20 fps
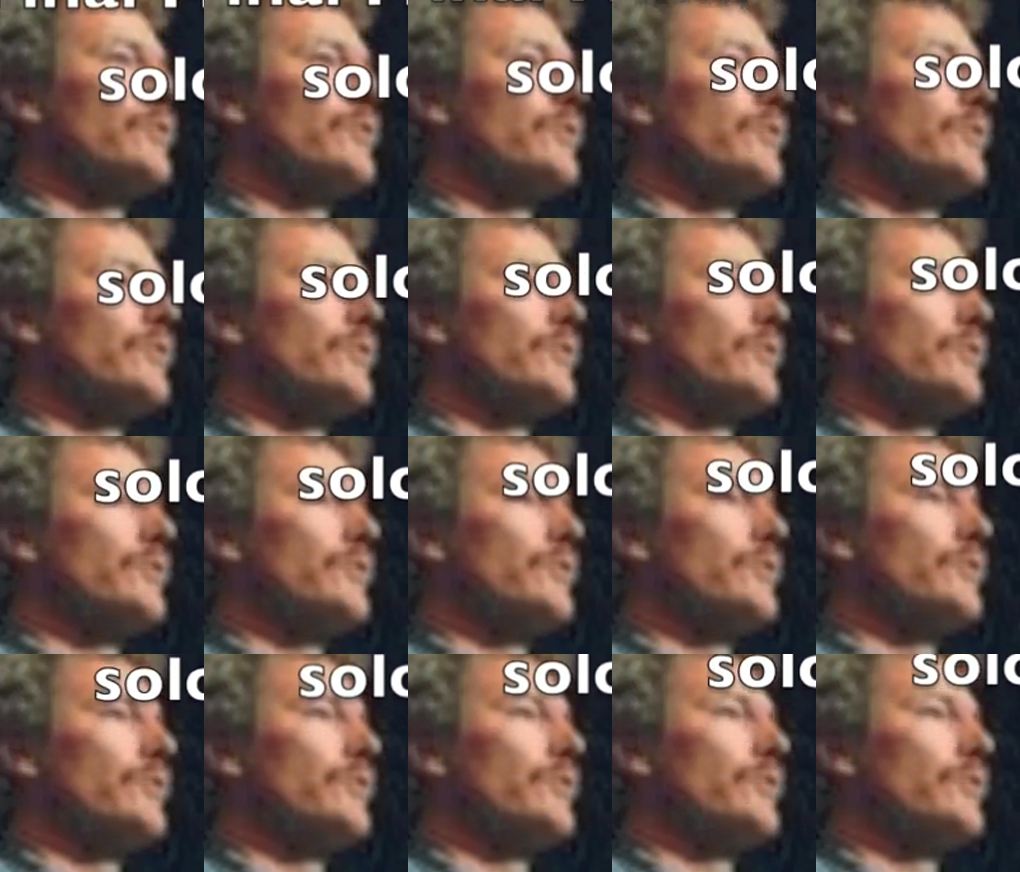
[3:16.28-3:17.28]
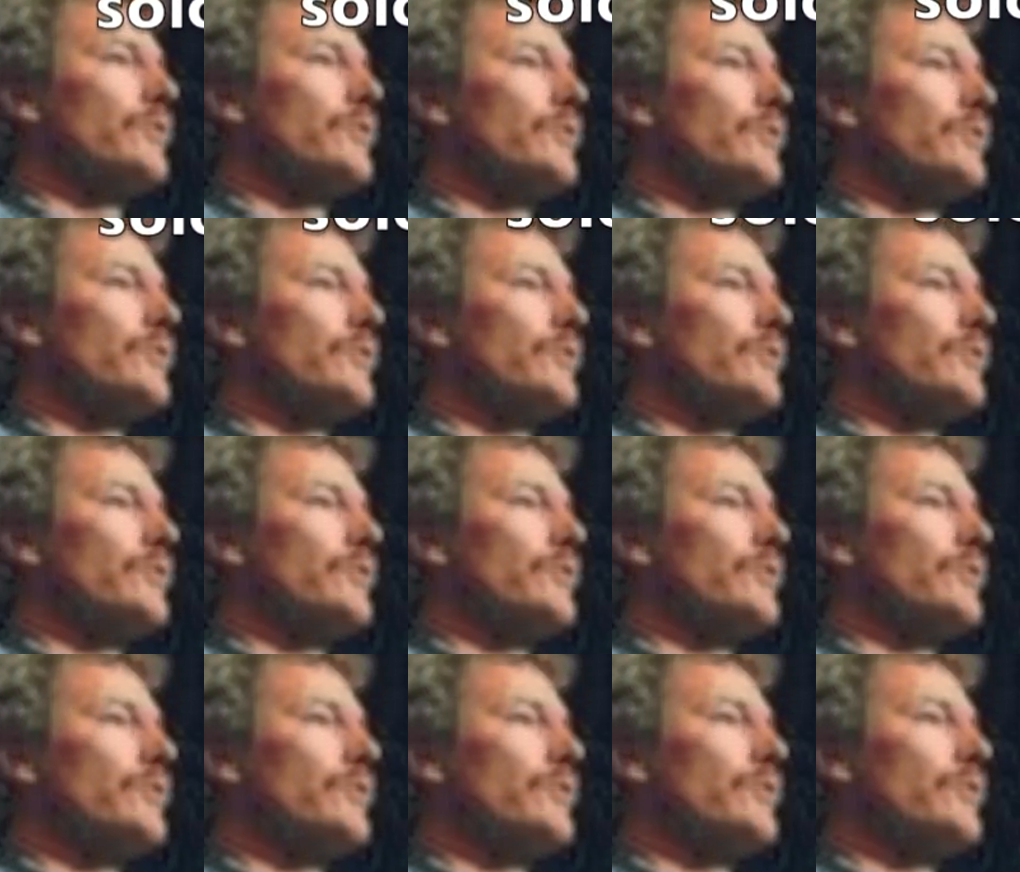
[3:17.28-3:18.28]

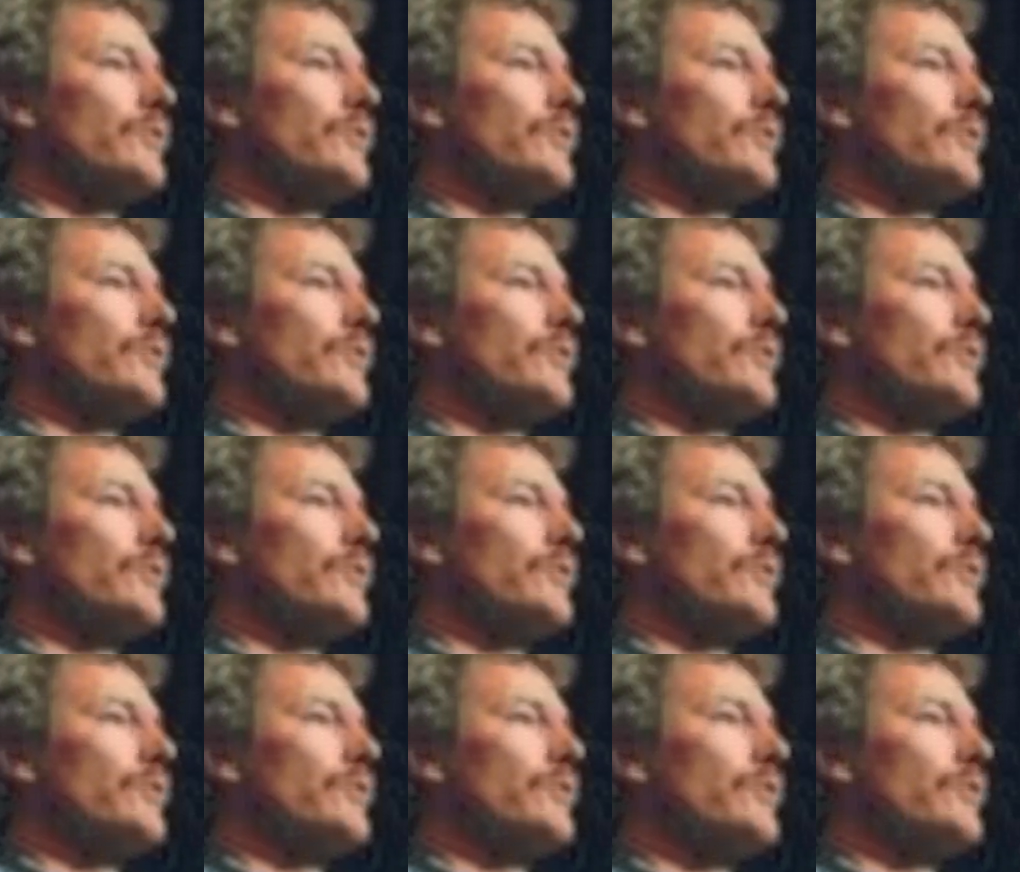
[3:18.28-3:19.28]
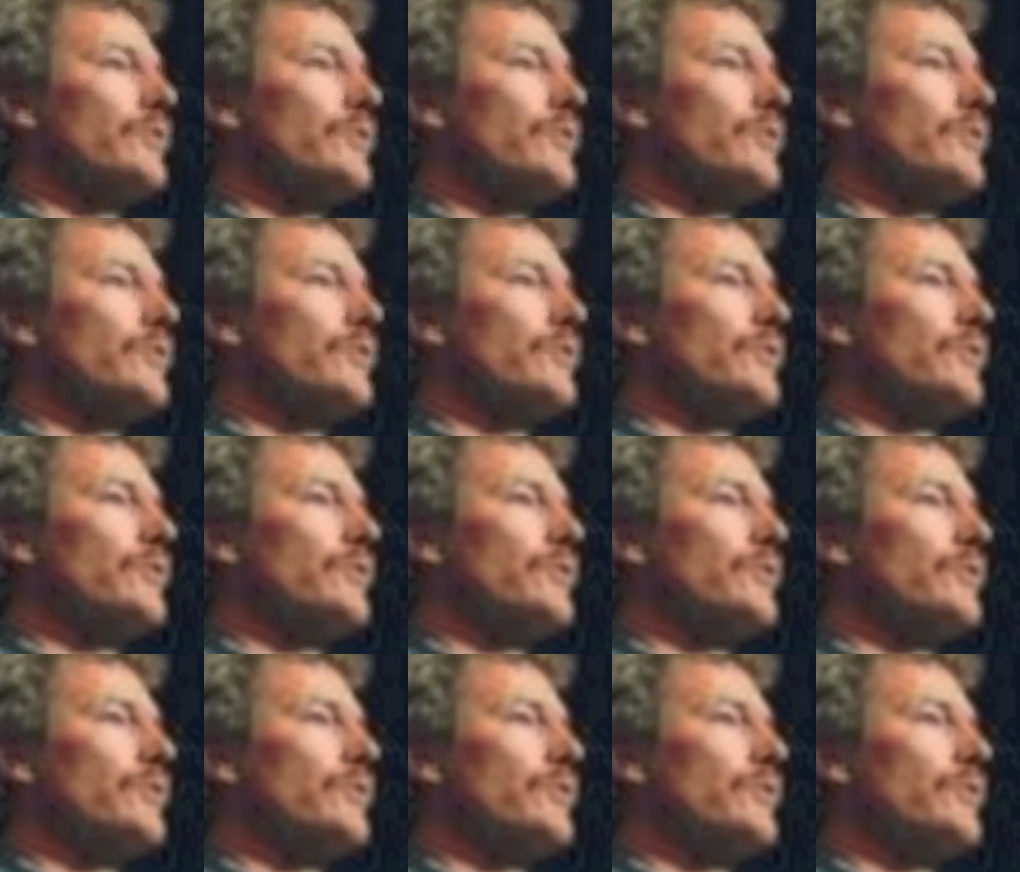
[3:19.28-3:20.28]

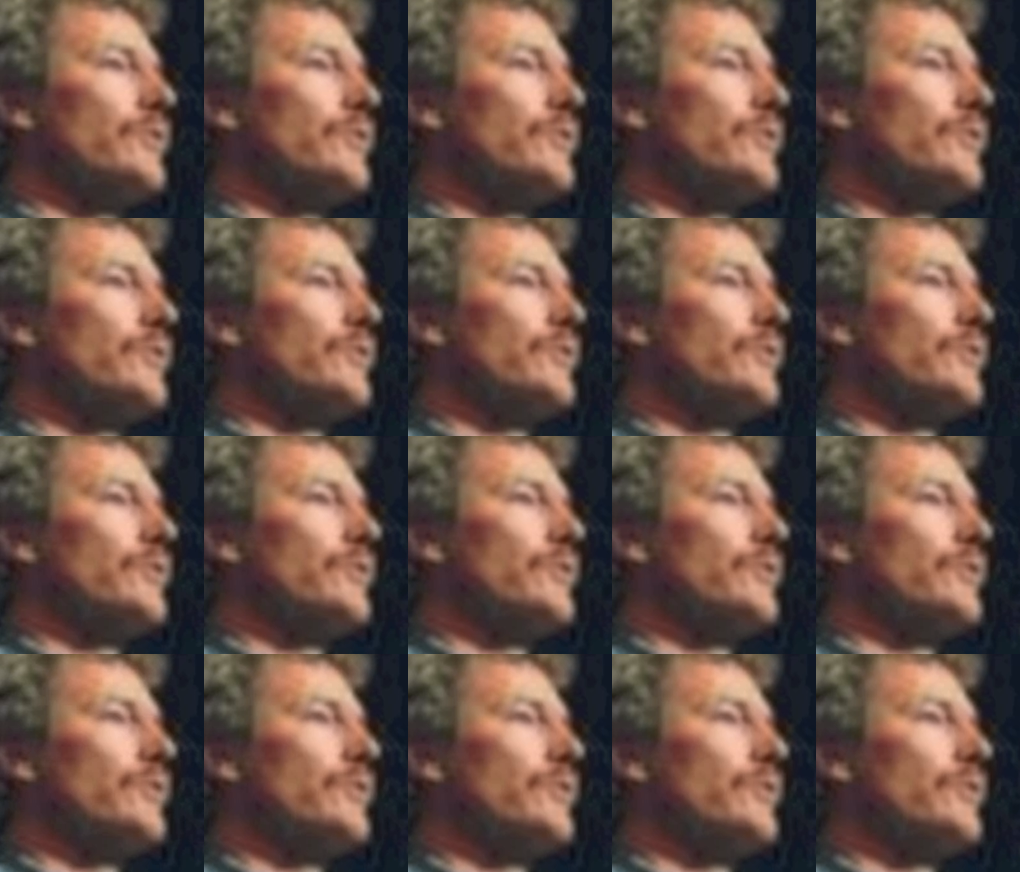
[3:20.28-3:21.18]
Nothing is said.